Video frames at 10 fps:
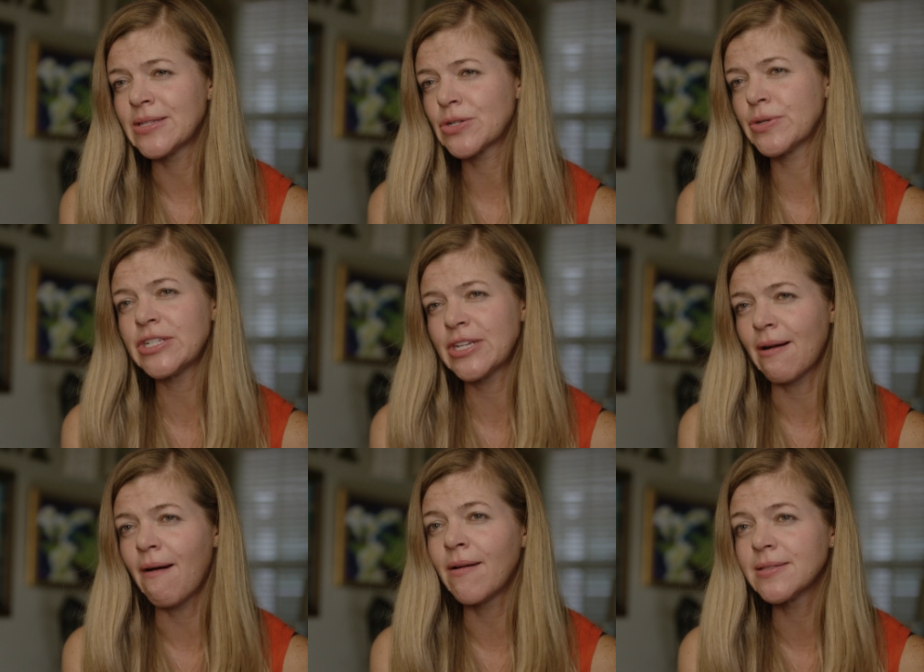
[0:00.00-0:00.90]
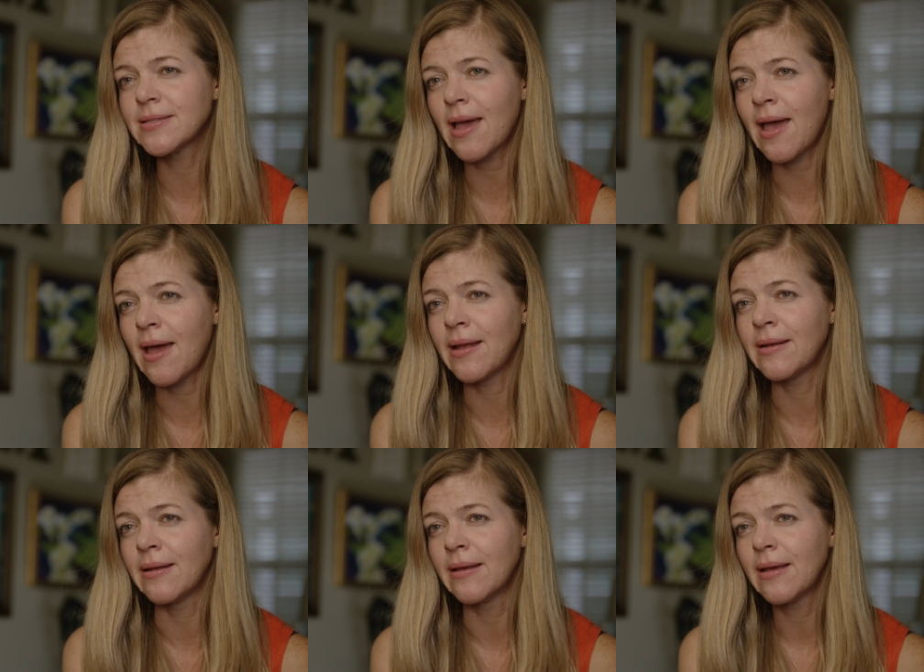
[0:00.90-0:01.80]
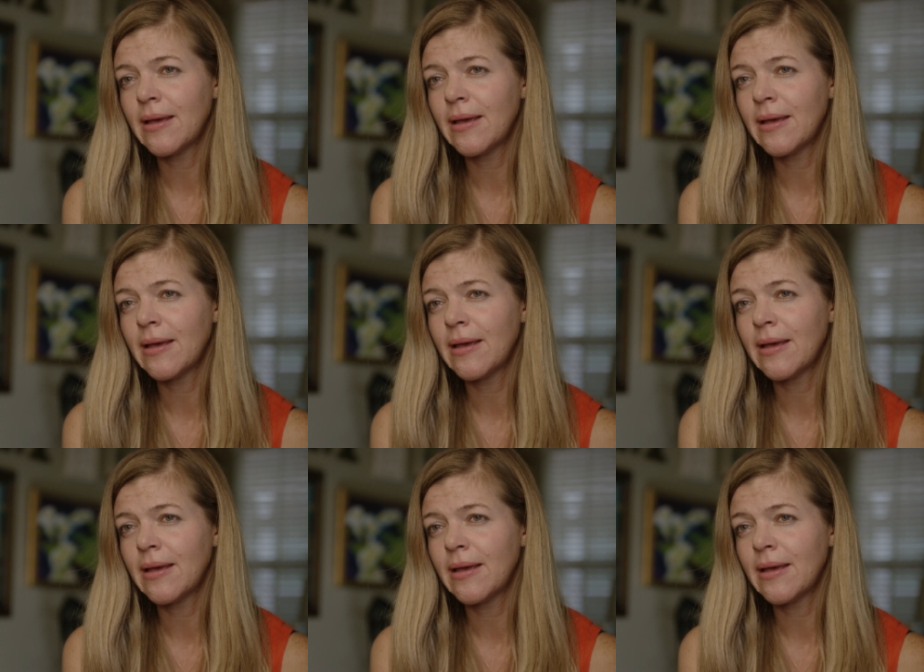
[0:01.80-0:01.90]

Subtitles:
screeching halt, and